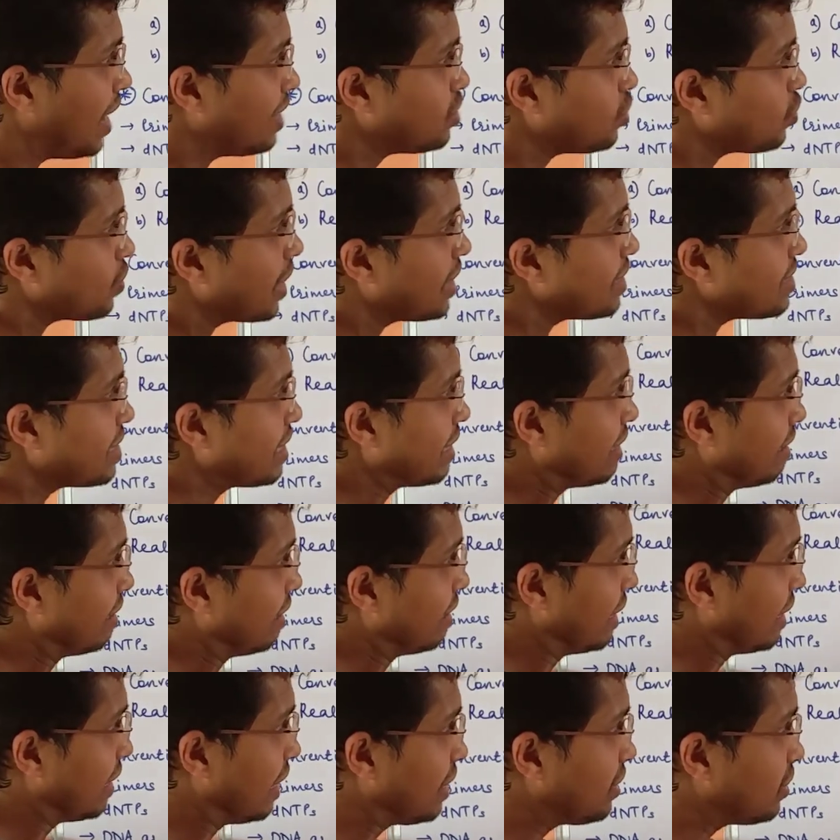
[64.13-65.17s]
as you can see in
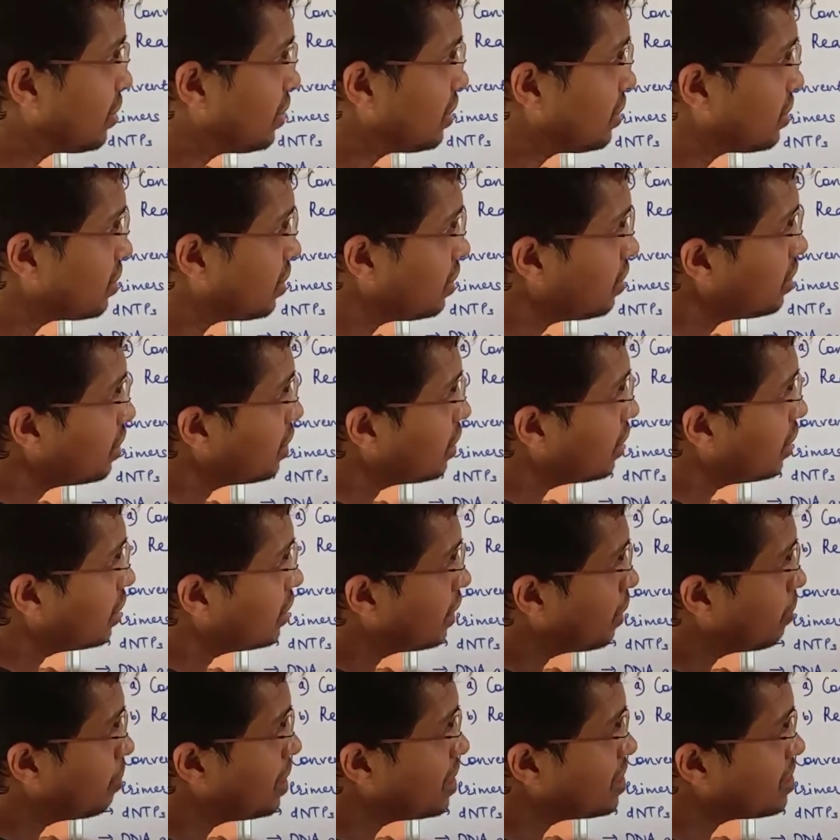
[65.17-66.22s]
denaturation, a
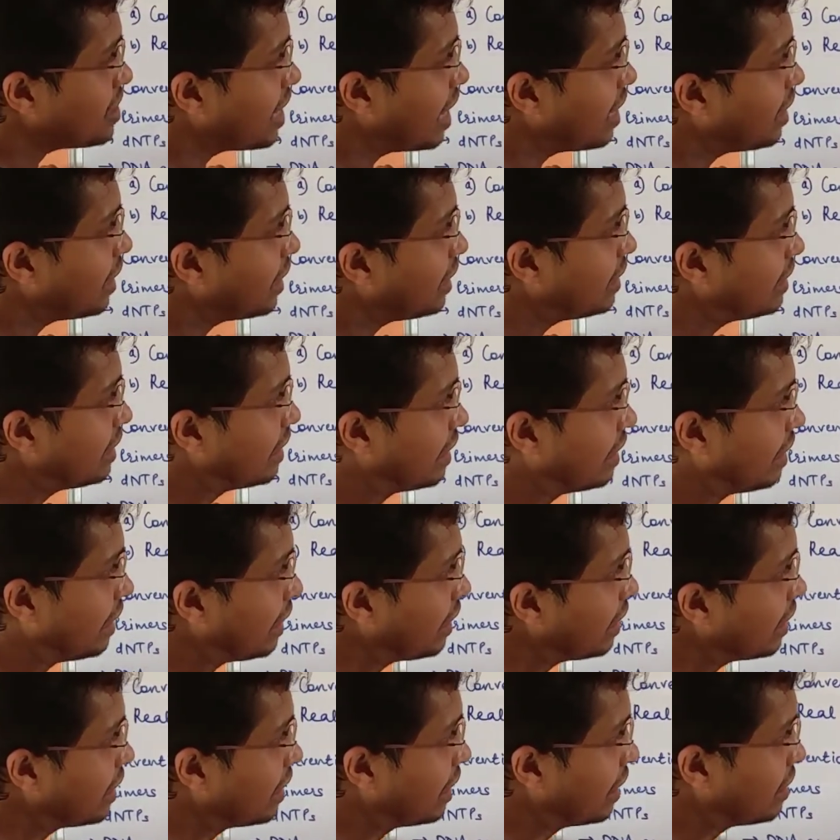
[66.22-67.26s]
double-stranded
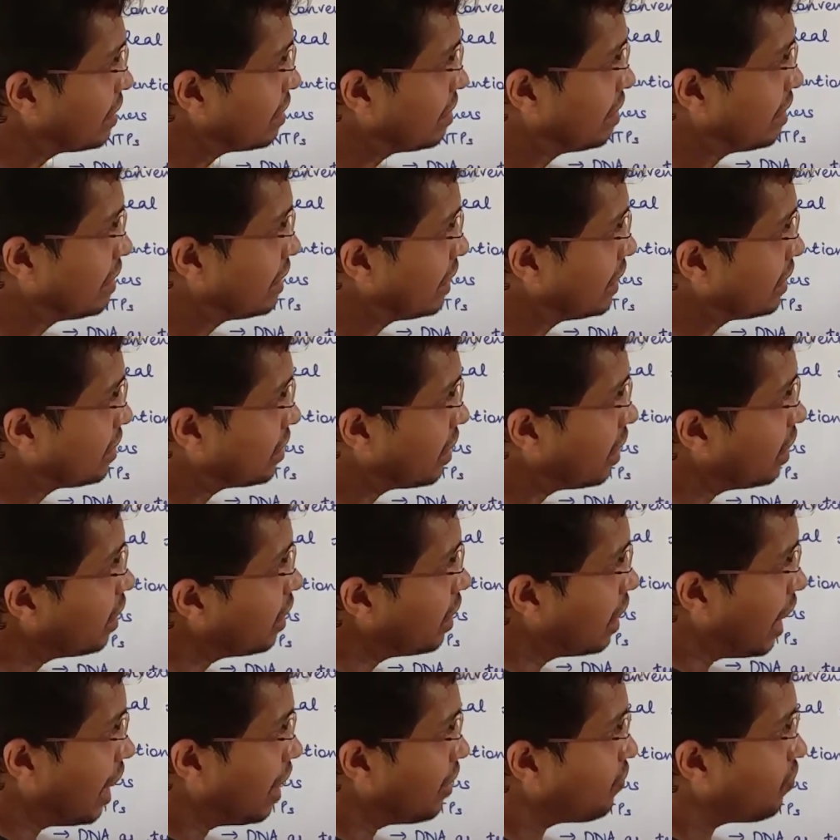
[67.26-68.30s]
DNA gets
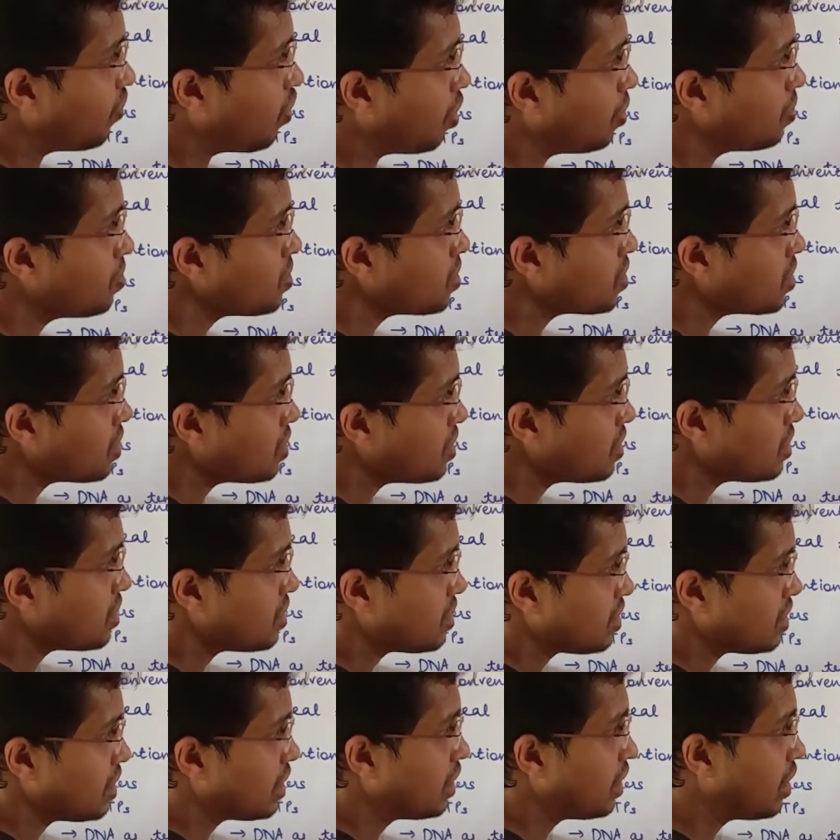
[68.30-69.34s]
denatured and forms
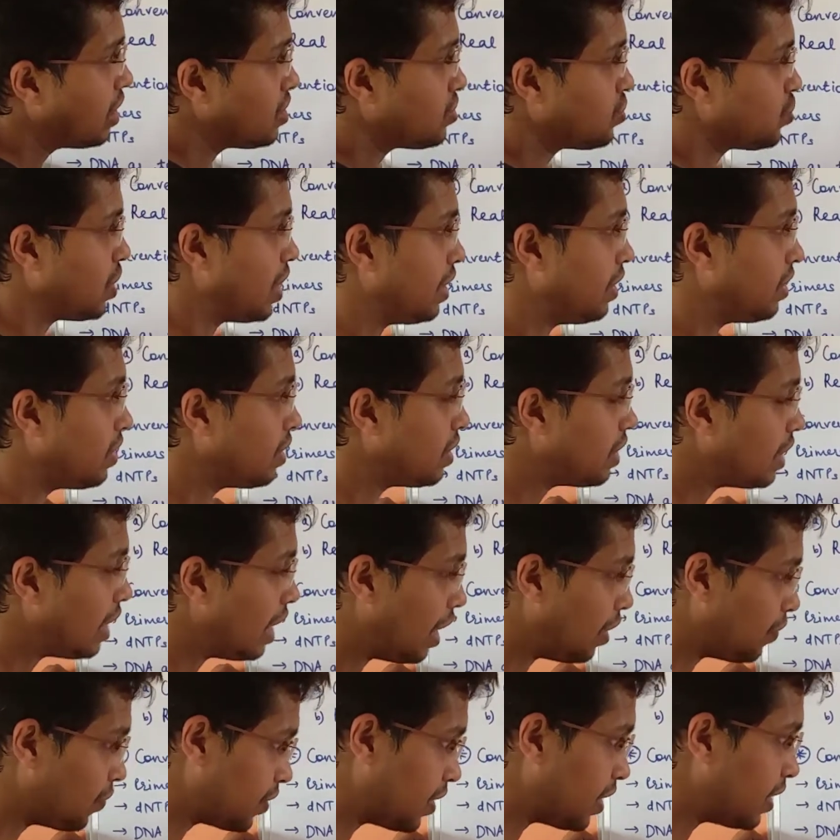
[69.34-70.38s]
single strand.
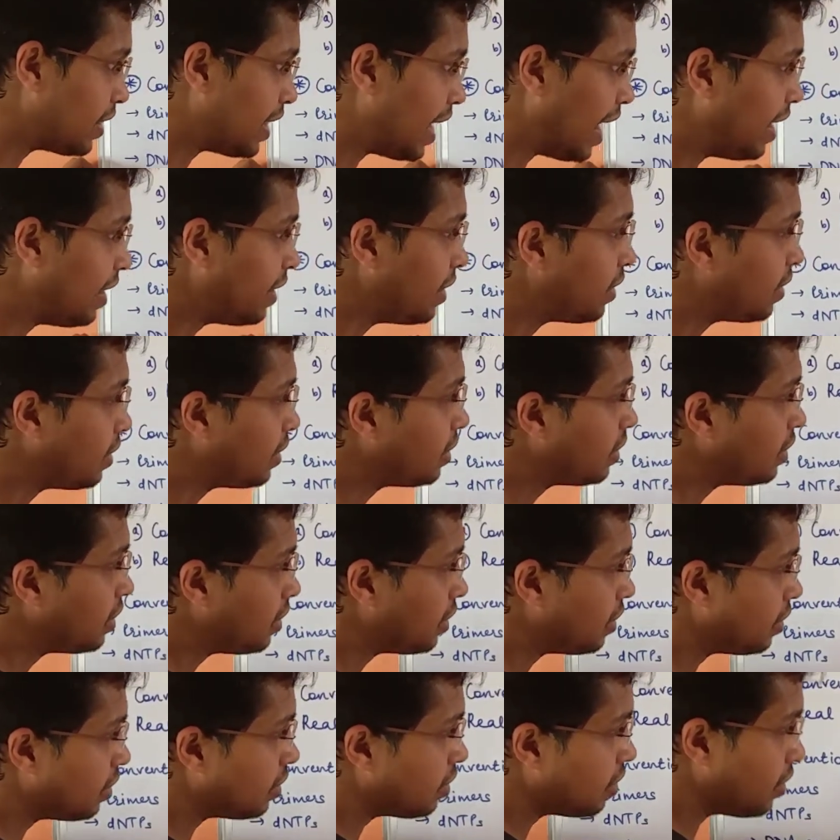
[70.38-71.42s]
After that,
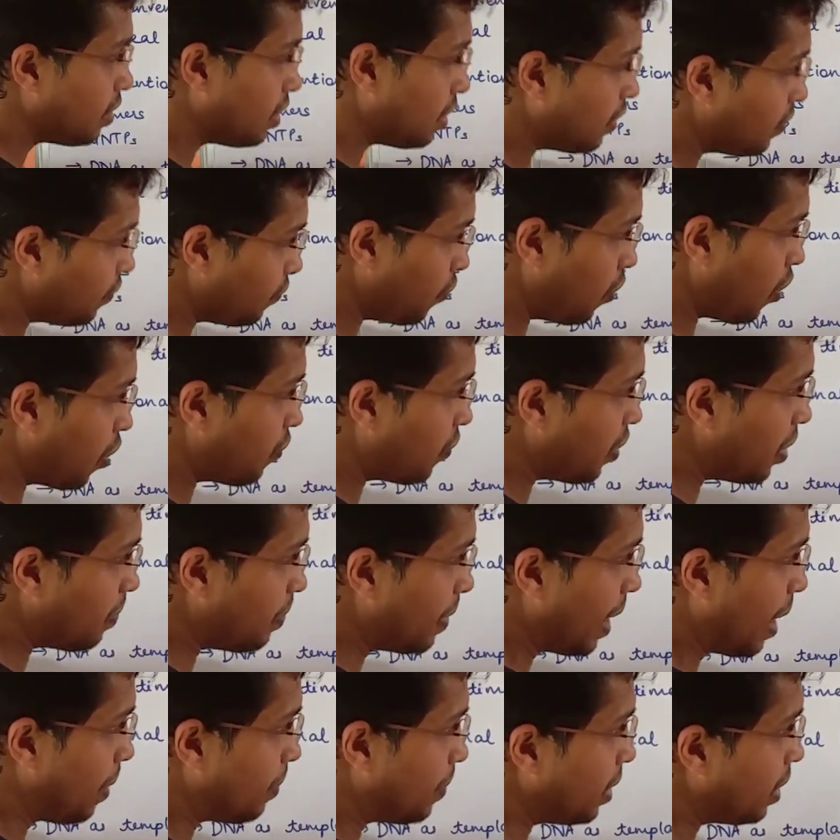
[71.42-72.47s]
forward
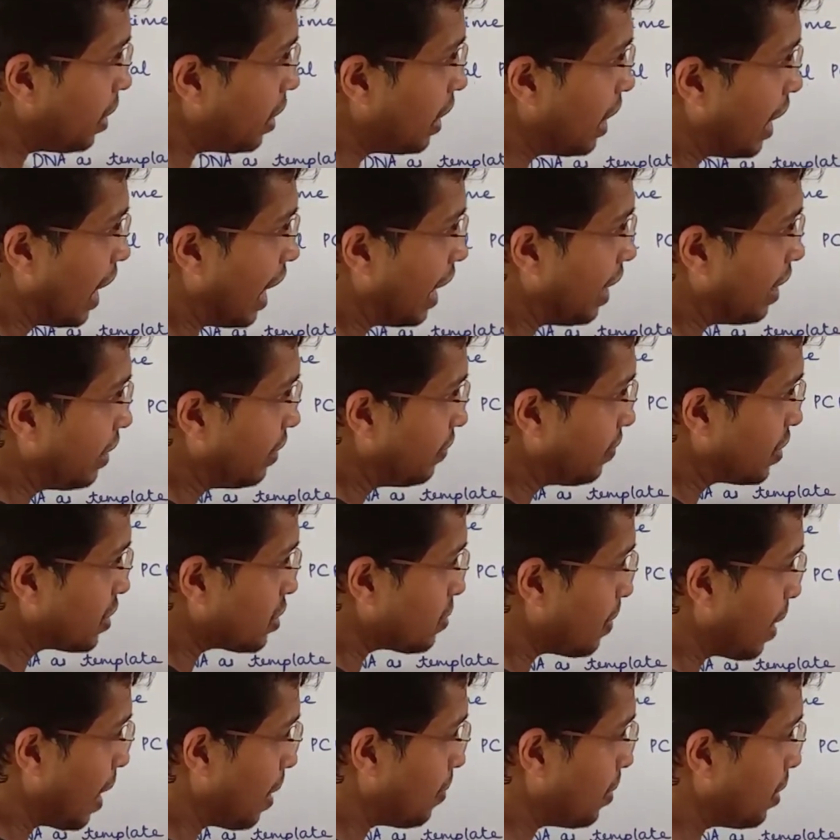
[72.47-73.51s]
primer and
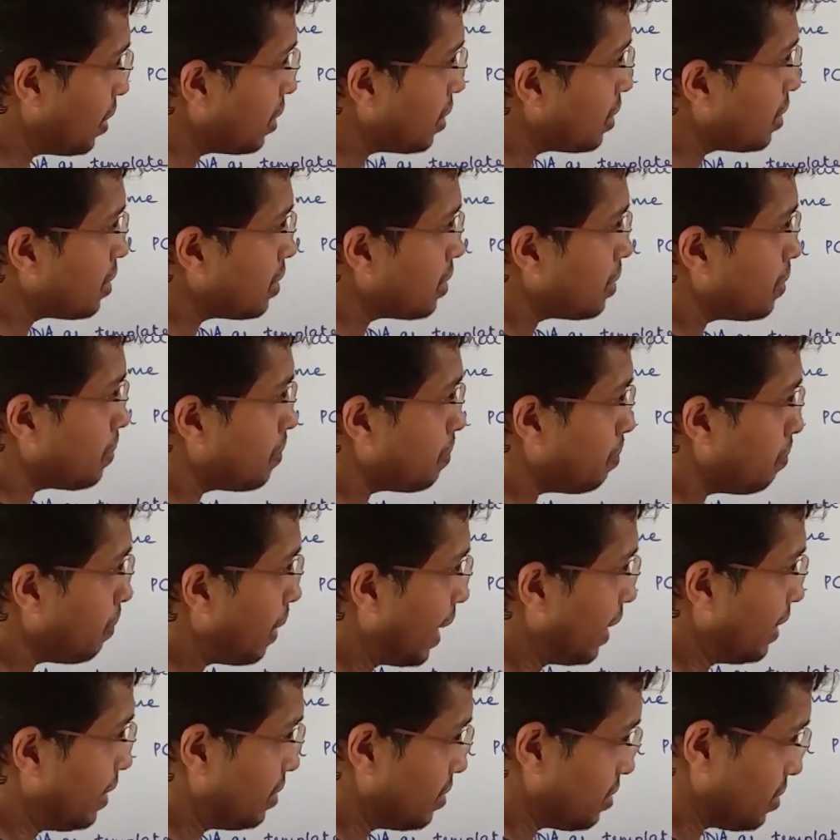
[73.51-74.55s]
reverse primer
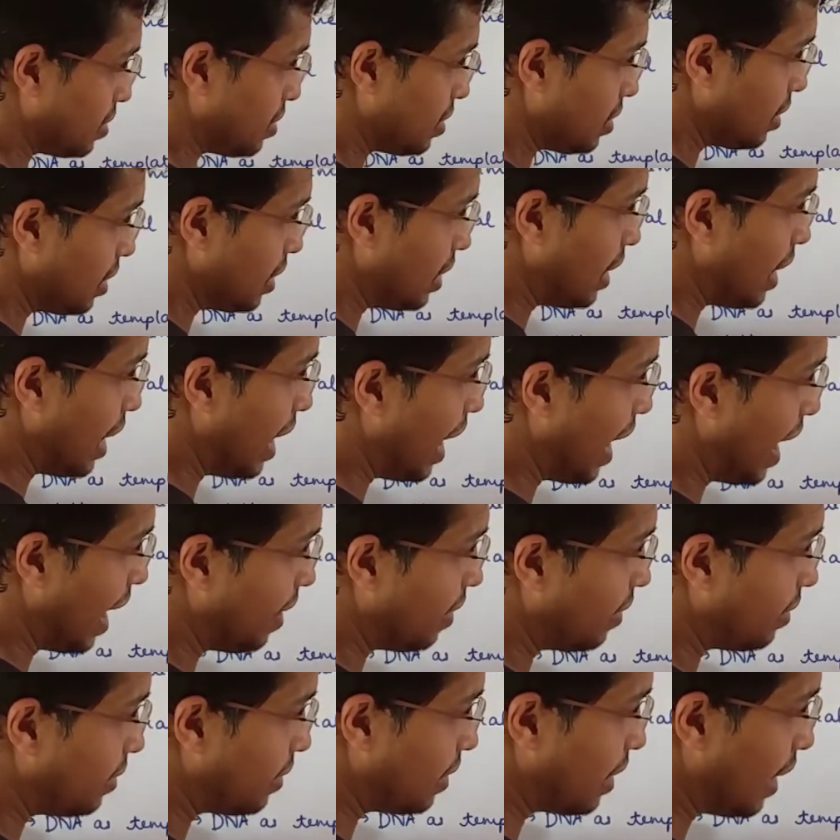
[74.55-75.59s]
binds,
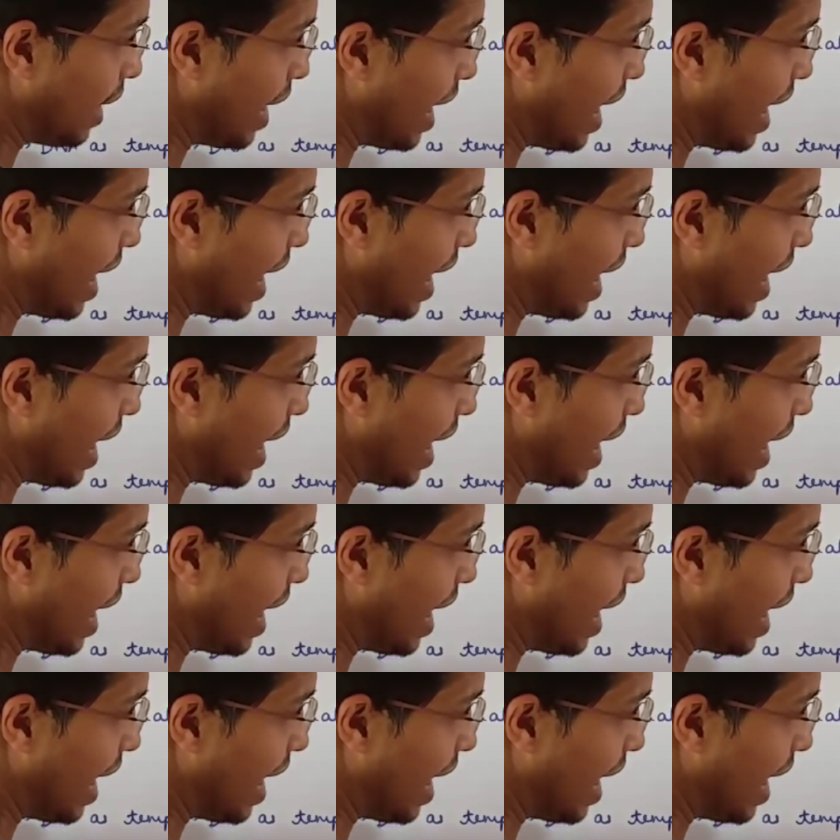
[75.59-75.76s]
and the